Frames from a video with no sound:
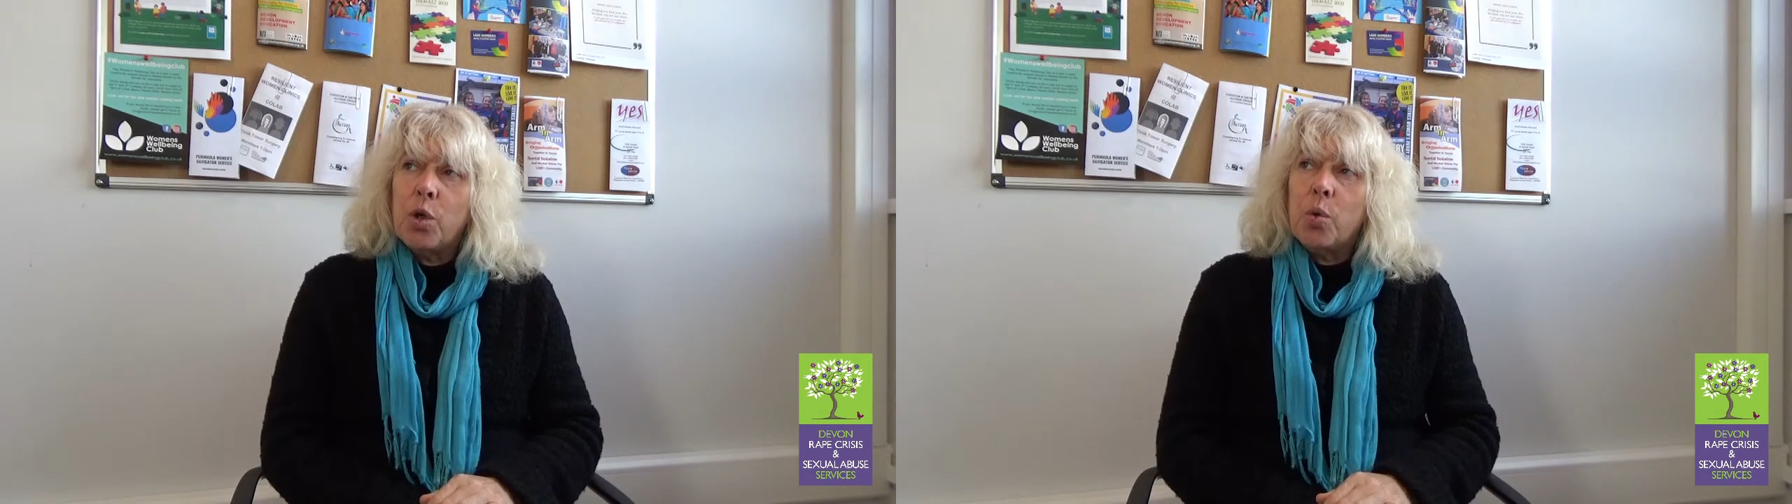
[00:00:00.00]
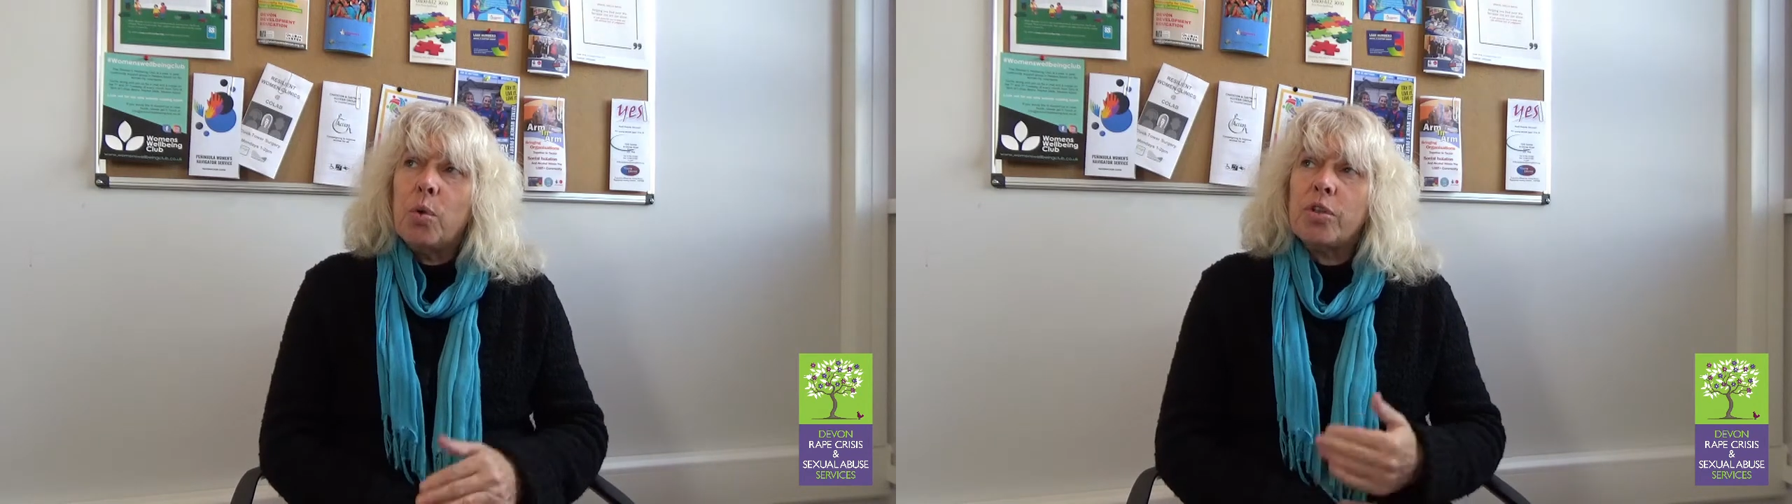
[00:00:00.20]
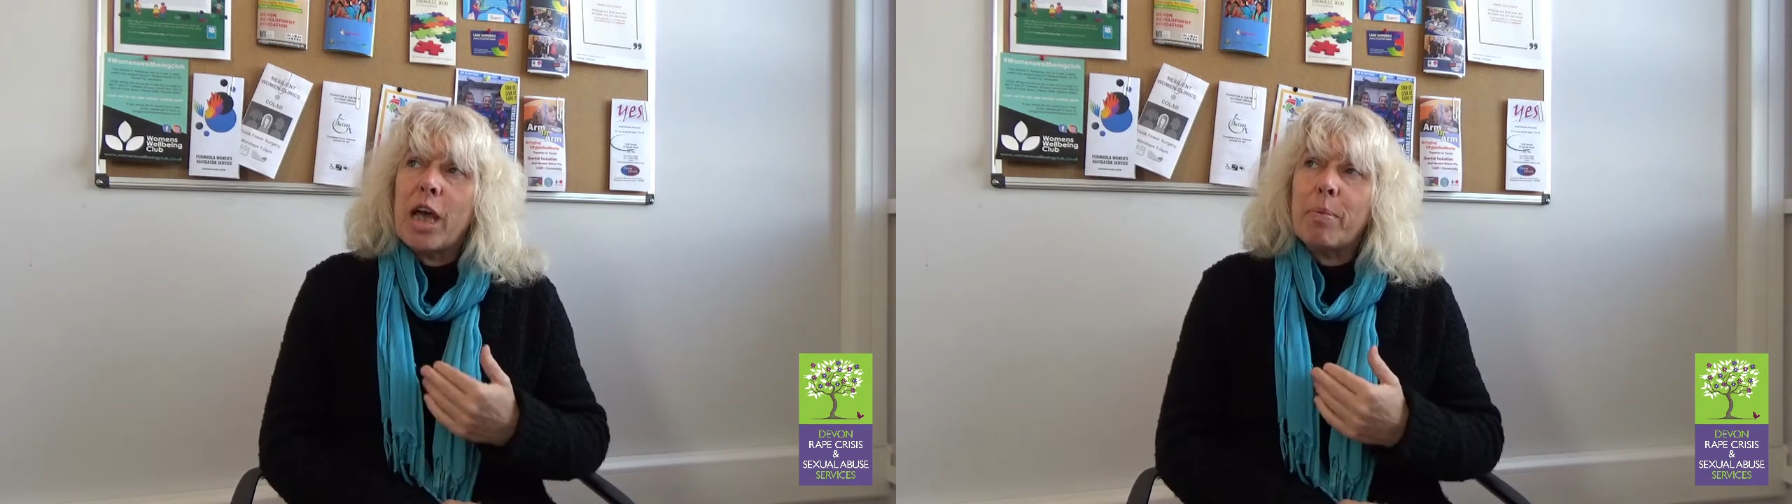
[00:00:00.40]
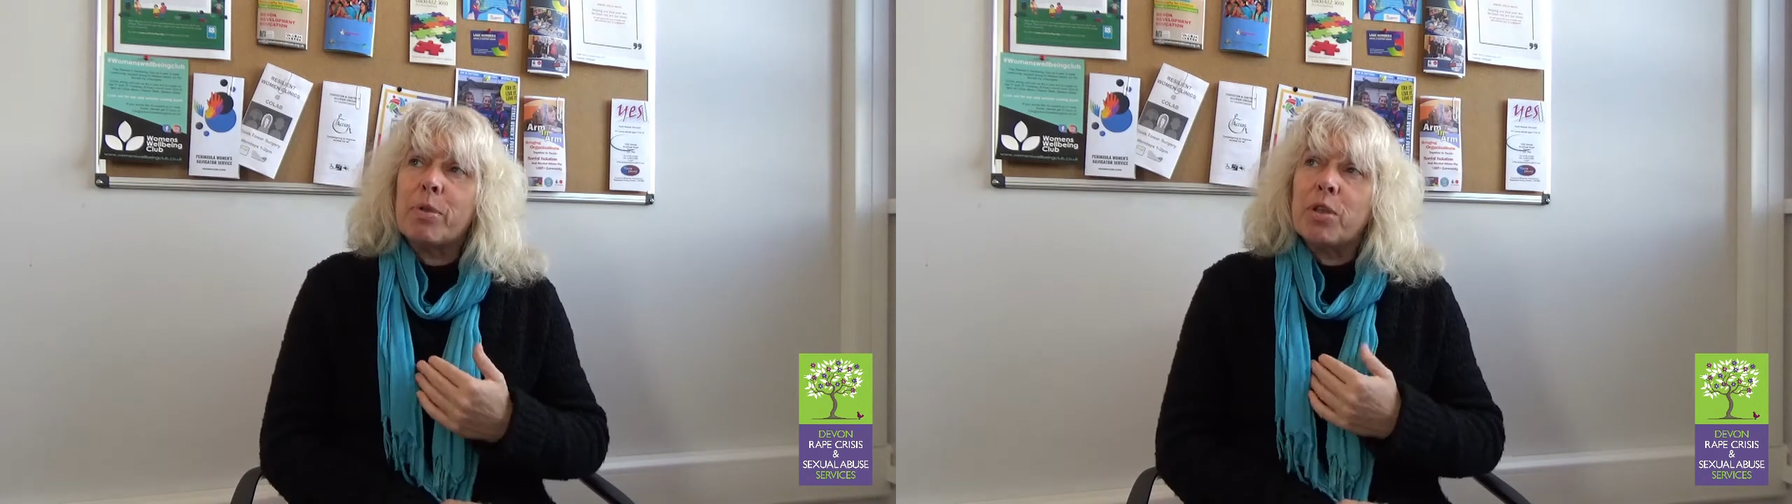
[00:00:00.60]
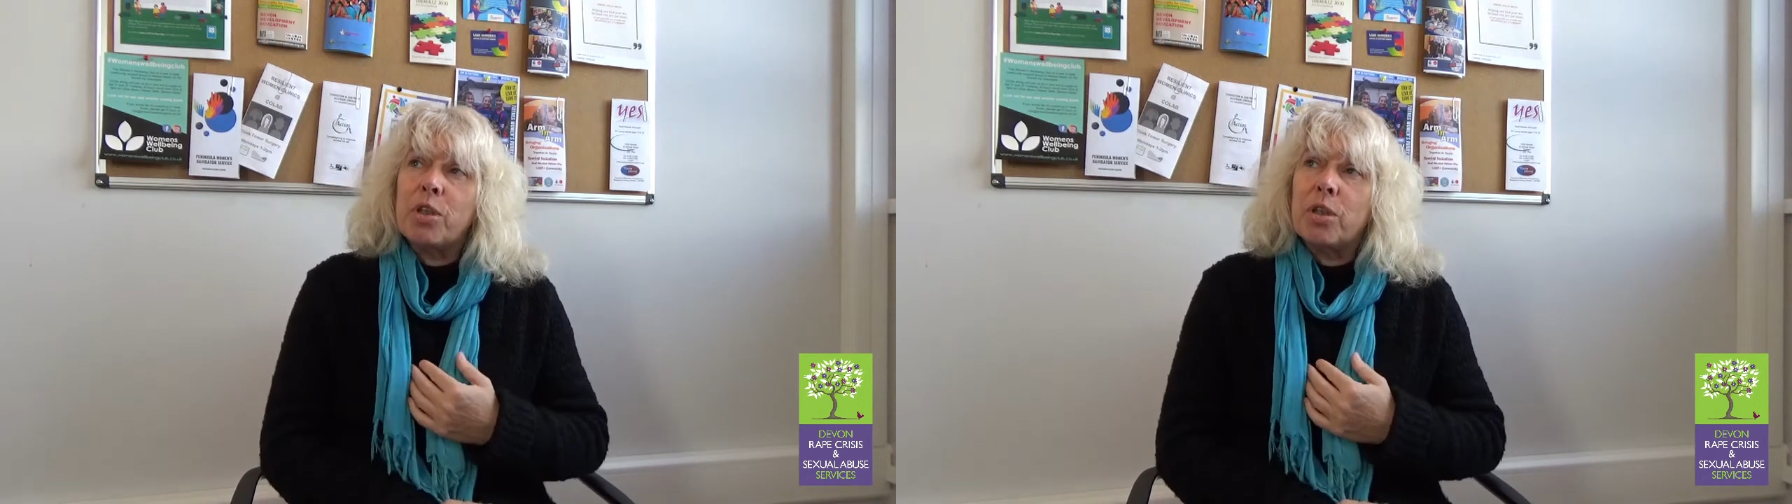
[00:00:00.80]
what's
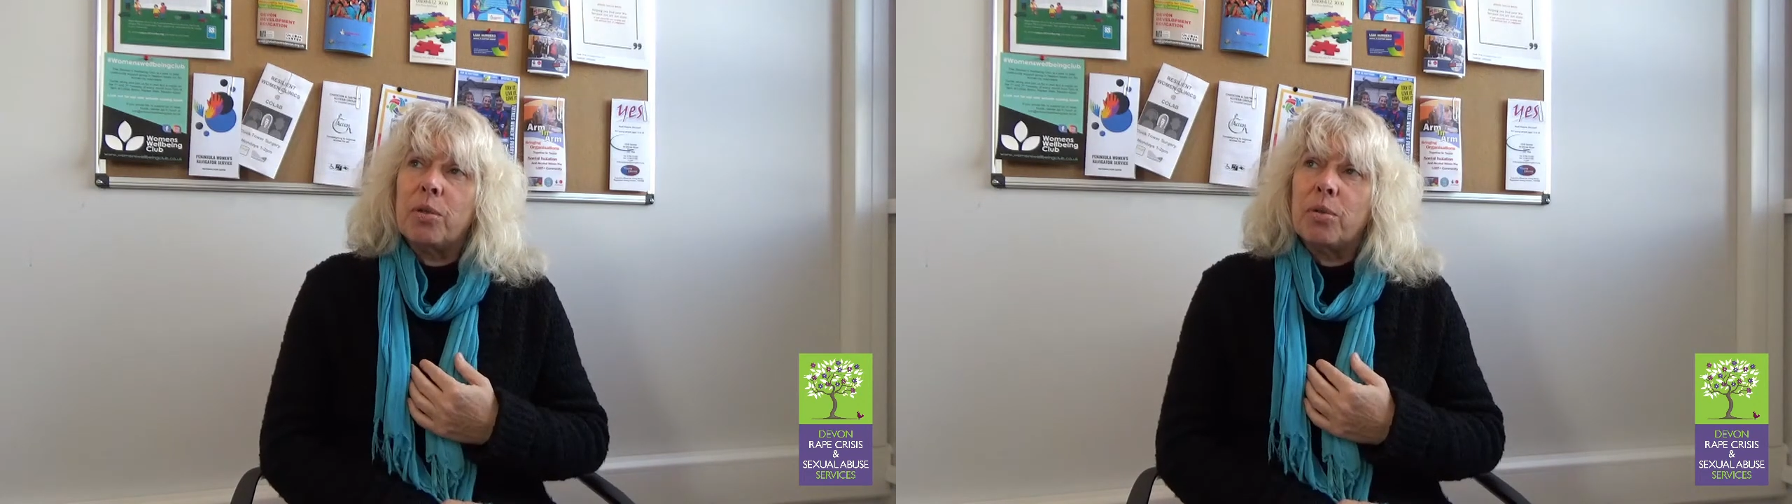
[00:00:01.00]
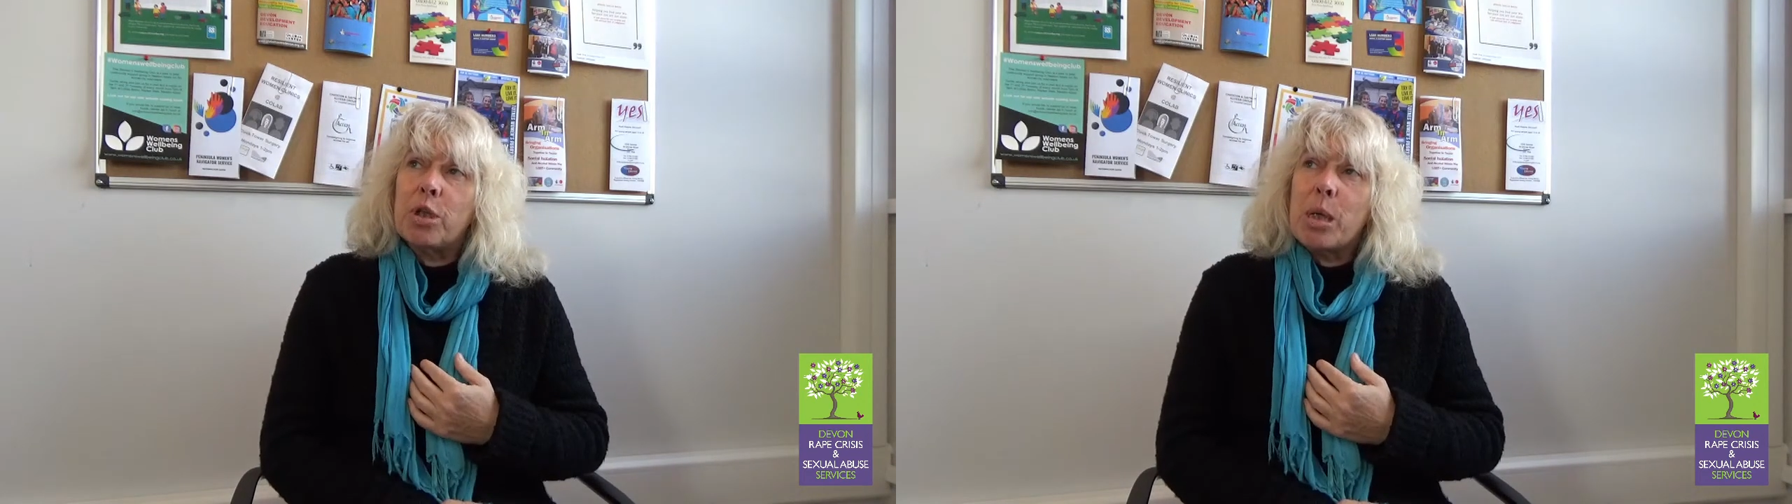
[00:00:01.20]
happened to you